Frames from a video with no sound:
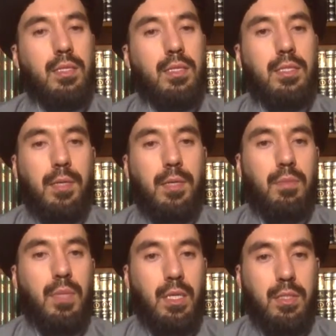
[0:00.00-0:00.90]
But at the
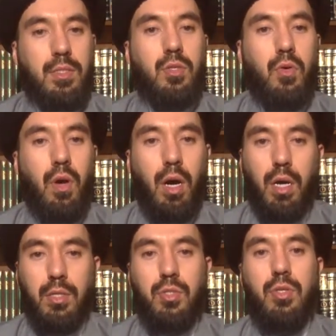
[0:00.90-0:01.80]
same time, it's so
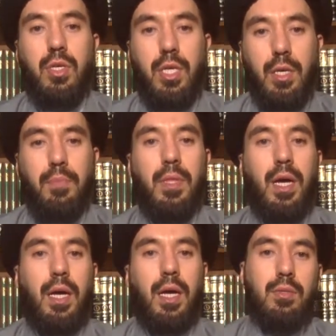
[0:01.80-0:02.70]
hard to keep
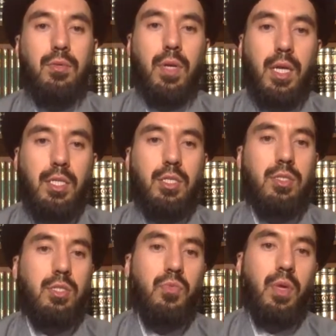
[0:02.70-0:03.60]
that
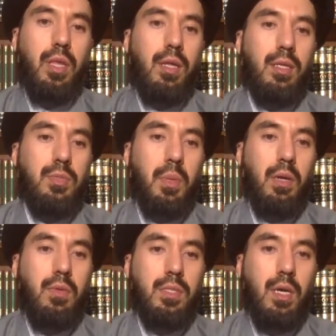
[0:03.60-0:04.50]
relationship with Allah
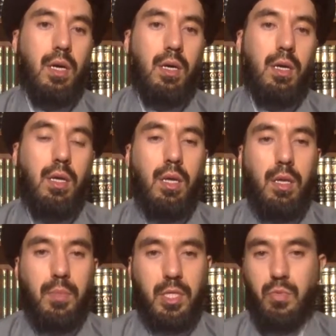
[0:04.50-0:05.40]
subhanahu wa ta'ala.
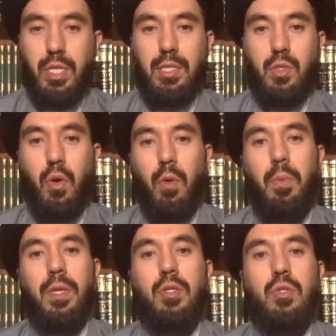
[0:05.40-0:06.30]
Because when it's
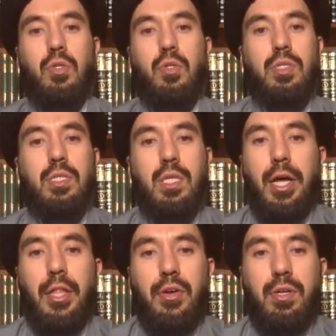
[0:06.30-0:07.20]
open, you see
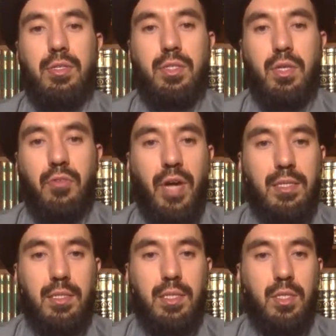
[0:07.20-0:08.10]
others are fasting,
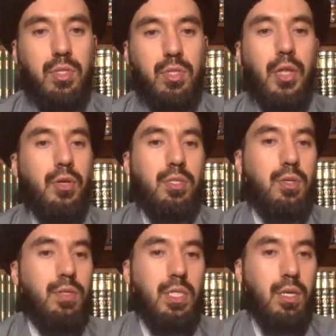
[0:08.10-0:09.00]
you see others are
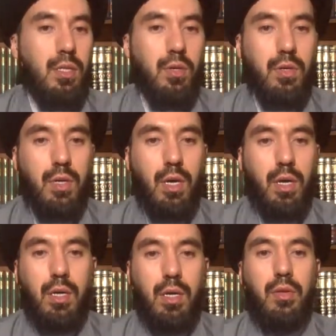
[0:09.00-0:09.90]
reciting Quran,
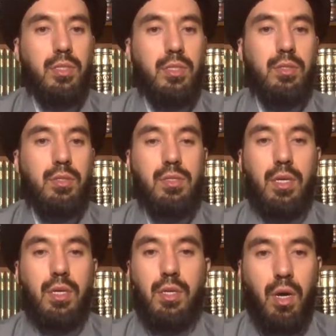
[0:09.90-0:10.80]
others are
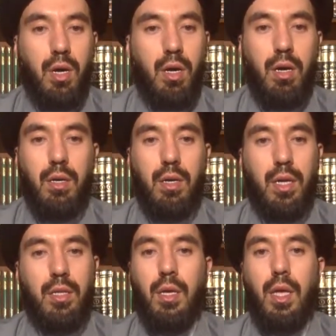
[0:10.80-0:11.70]
reciting dua,
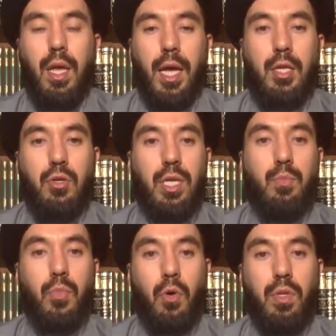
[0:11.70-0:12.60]
right? And you
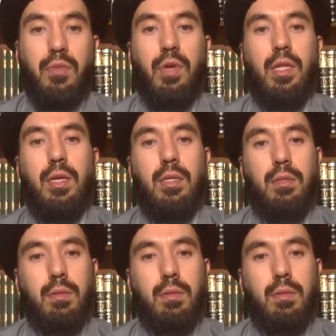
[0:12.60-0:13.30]
get motivated